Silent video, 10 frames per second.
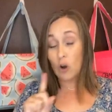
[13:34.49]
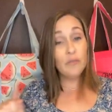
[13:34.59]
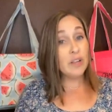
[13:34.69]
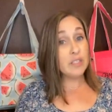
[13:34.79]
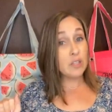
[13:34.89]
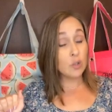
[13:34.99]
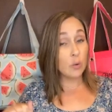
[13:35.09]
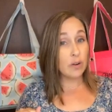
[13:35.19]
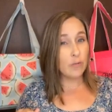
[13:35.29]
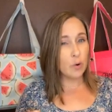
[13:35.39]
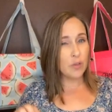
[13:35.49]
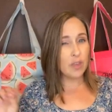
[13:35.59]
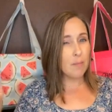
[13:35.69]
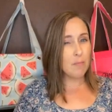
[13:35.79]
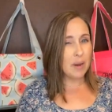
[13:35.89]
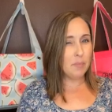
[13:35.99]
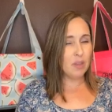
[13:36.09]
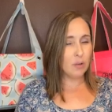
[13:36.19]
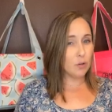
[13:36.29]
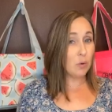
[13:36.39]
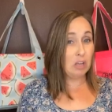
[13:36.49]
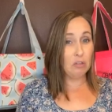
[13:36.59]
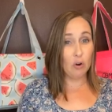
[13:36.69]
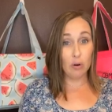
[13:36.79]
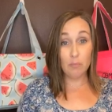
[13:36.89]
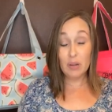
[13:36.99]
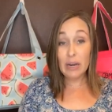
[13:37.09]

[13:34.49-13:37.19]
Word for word: Hopefully it's the 24th. It might be the 23rd.